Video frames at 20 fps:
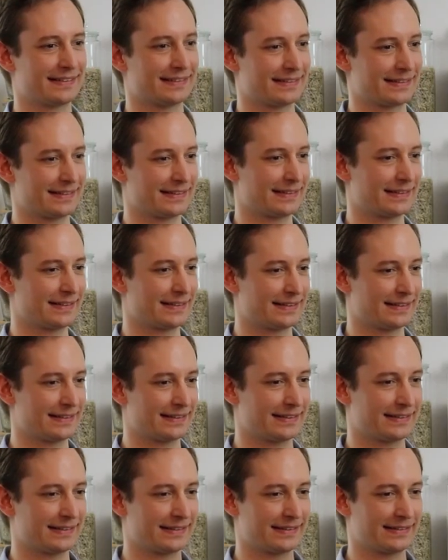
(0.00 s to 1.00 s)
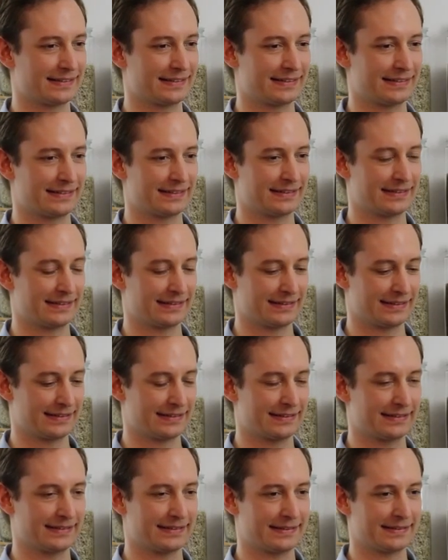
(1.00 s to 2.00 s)

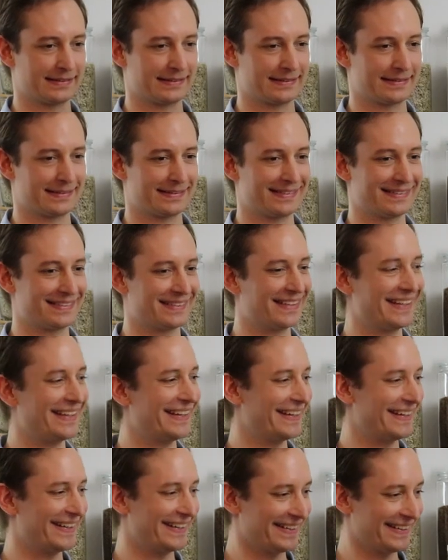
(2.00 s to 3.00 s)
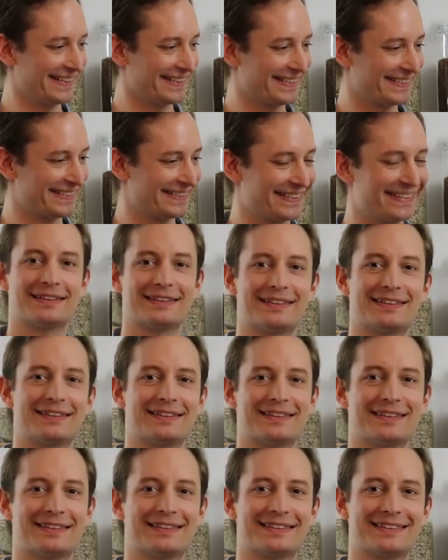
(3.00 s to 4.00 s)

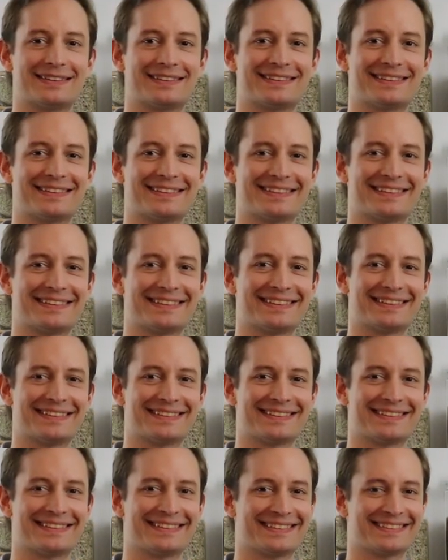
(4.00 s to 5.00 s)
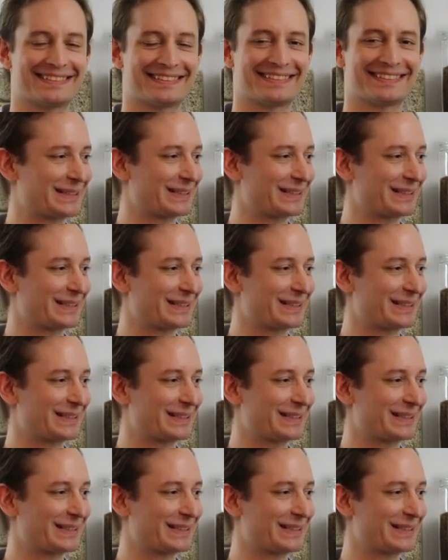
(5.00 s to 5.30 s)
This person isn't speaking.